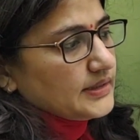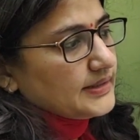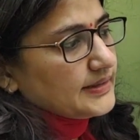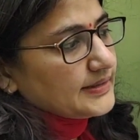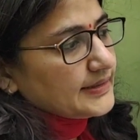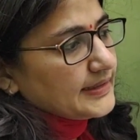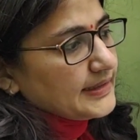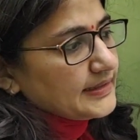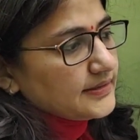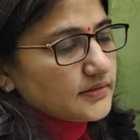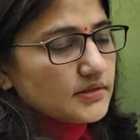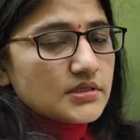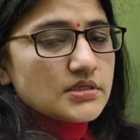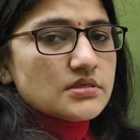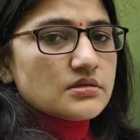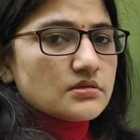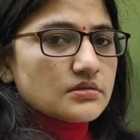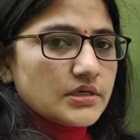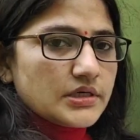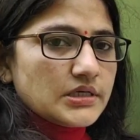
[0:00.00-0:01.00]
rate
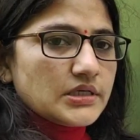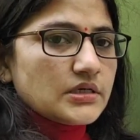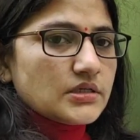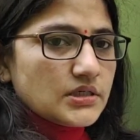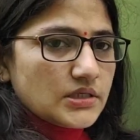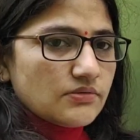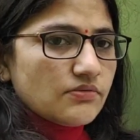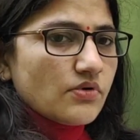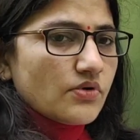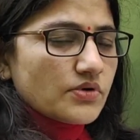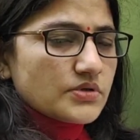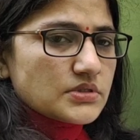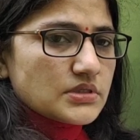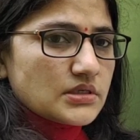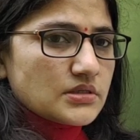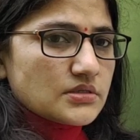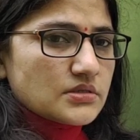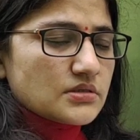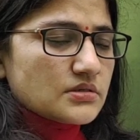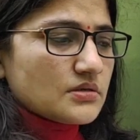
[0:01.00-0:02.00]
this radiative
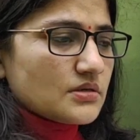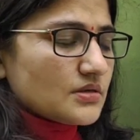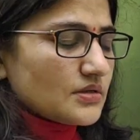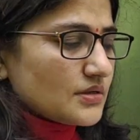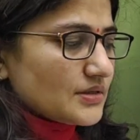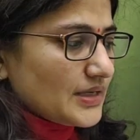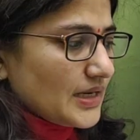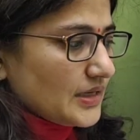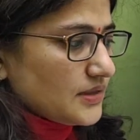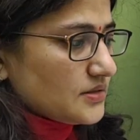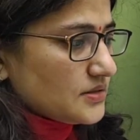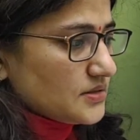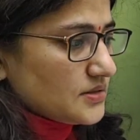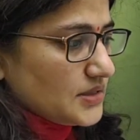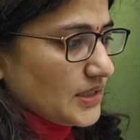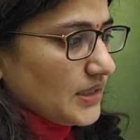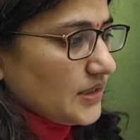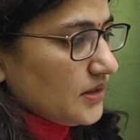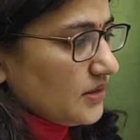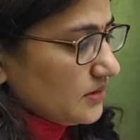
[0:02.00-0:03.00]
losses. And
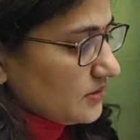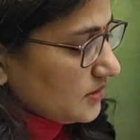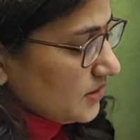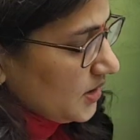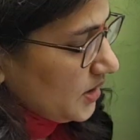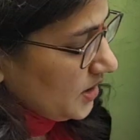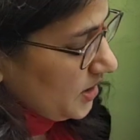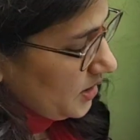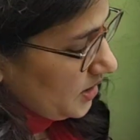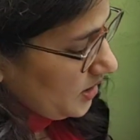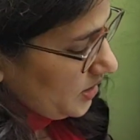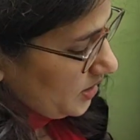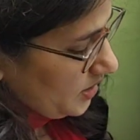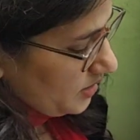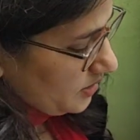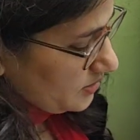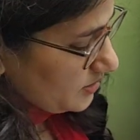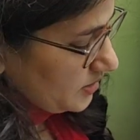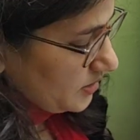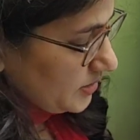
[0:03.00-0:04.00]
second,
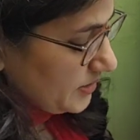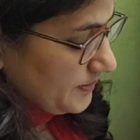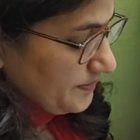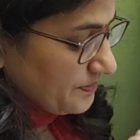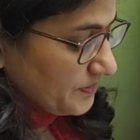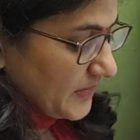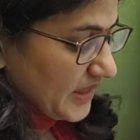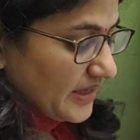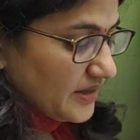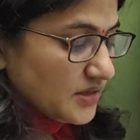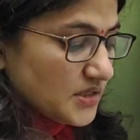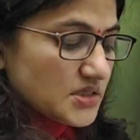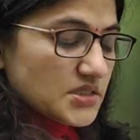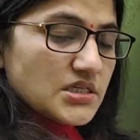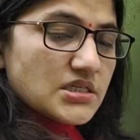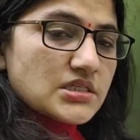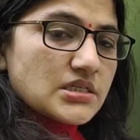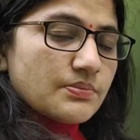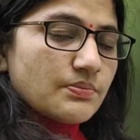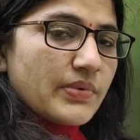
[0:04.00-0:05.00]
the
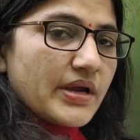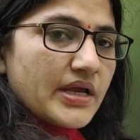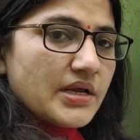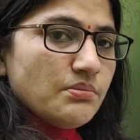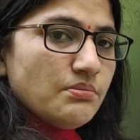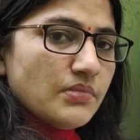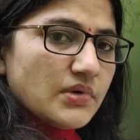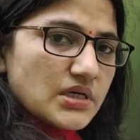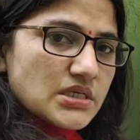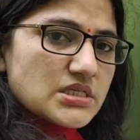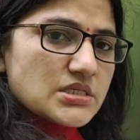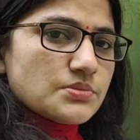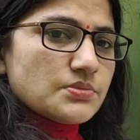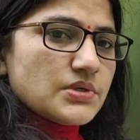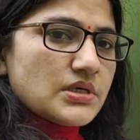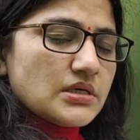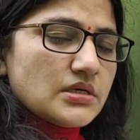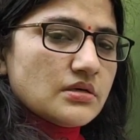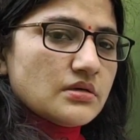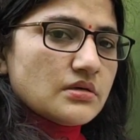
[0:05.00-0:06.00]
energy supply must
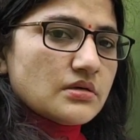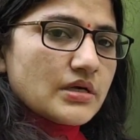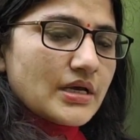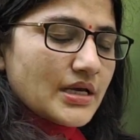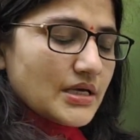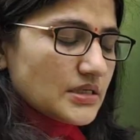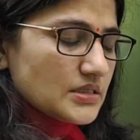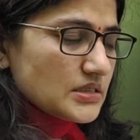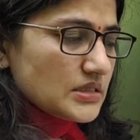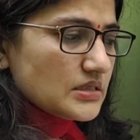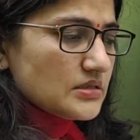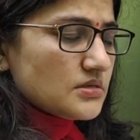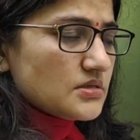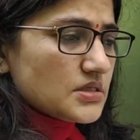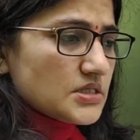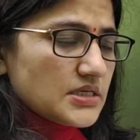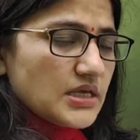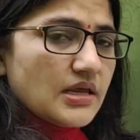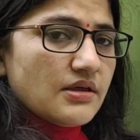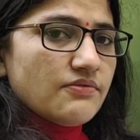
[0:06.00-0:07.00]
be as in
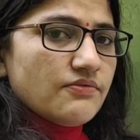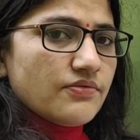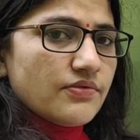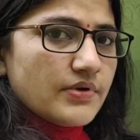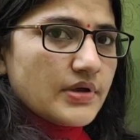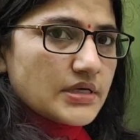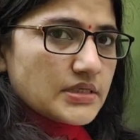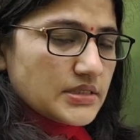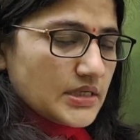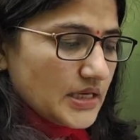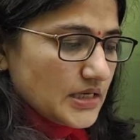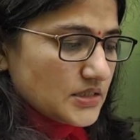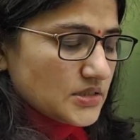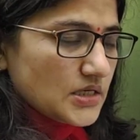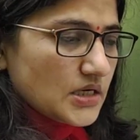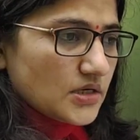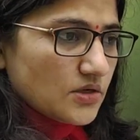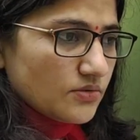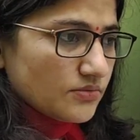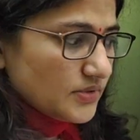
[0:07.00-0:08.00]
same phase as
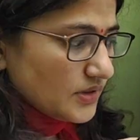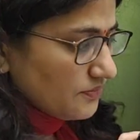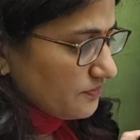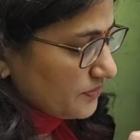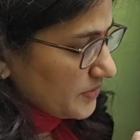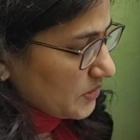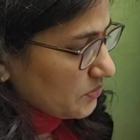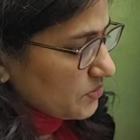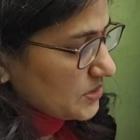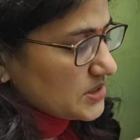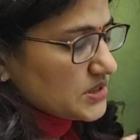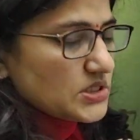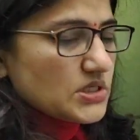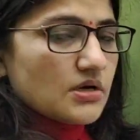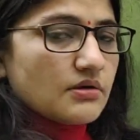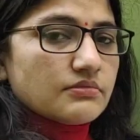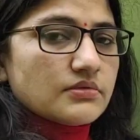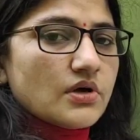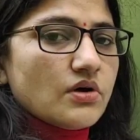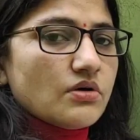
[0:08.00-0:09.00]
that of the frequency
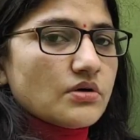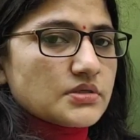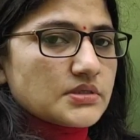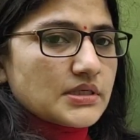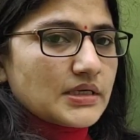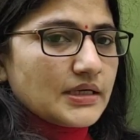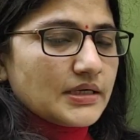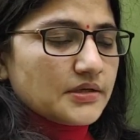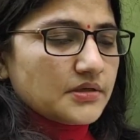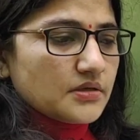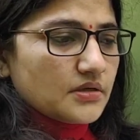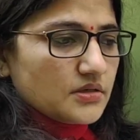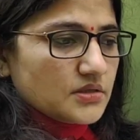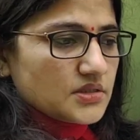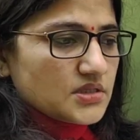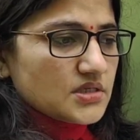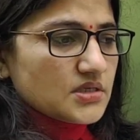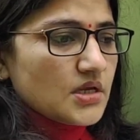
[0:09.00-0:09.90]
of the oscillator.